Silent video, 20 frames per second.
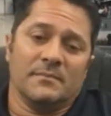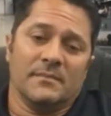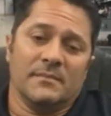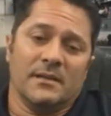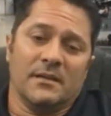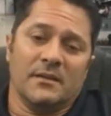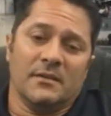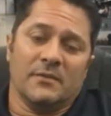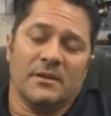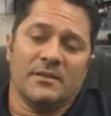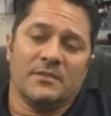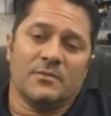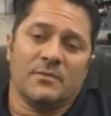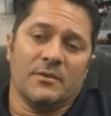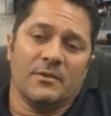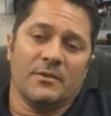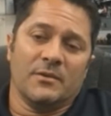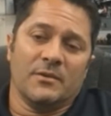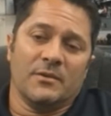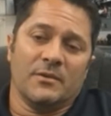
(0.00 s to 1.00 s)
Anyways, we
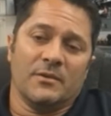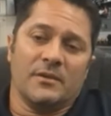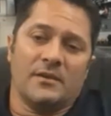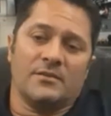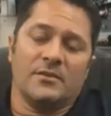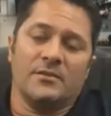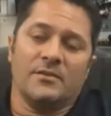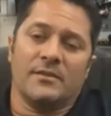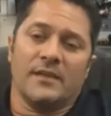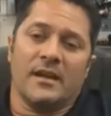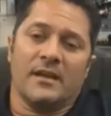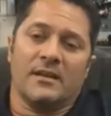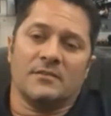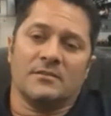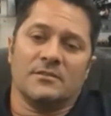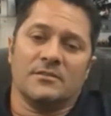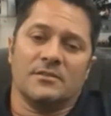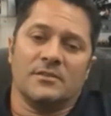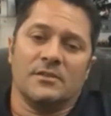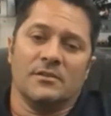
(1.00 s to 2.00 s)
ran
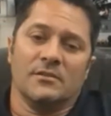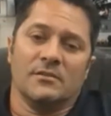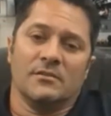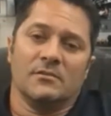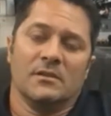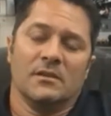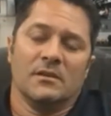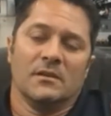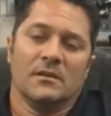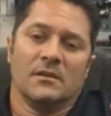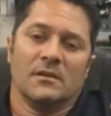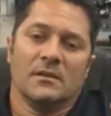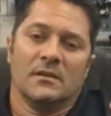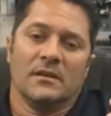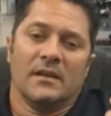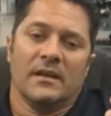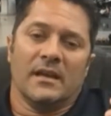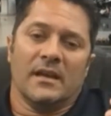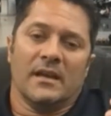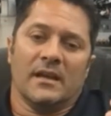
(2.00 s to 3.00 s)
2002,
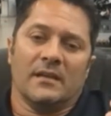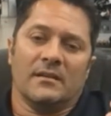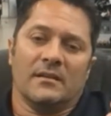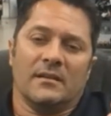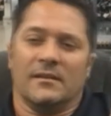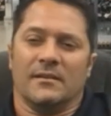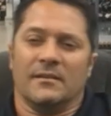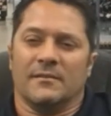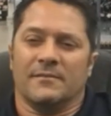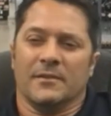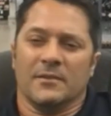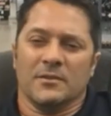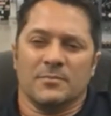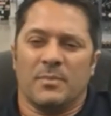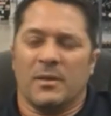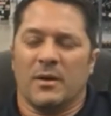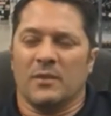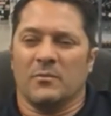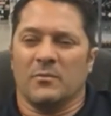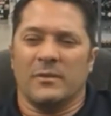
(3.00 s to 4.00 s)
and the first
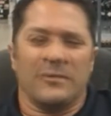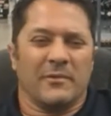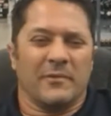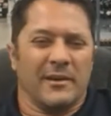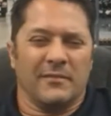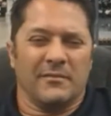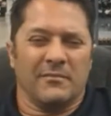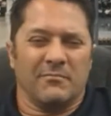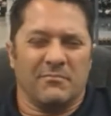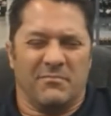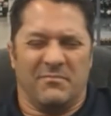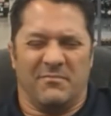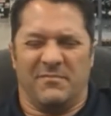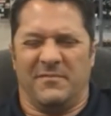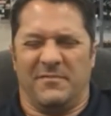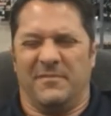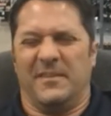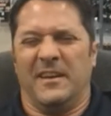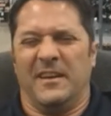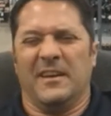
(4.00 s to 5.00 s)
part we run
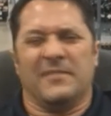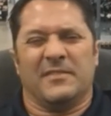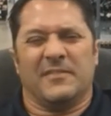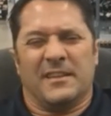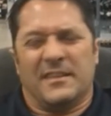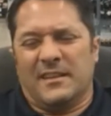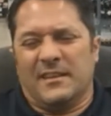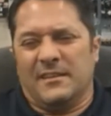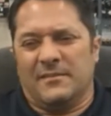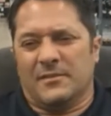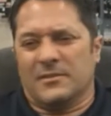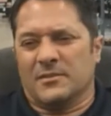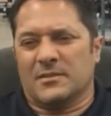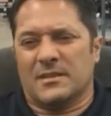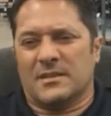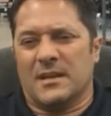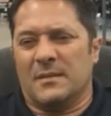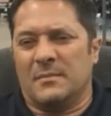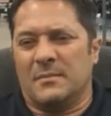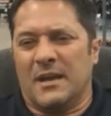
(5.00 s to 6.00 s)
fifth, I think, first
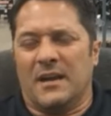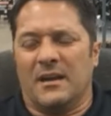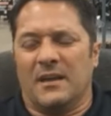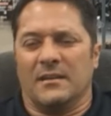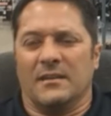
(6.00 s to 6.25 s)
time out.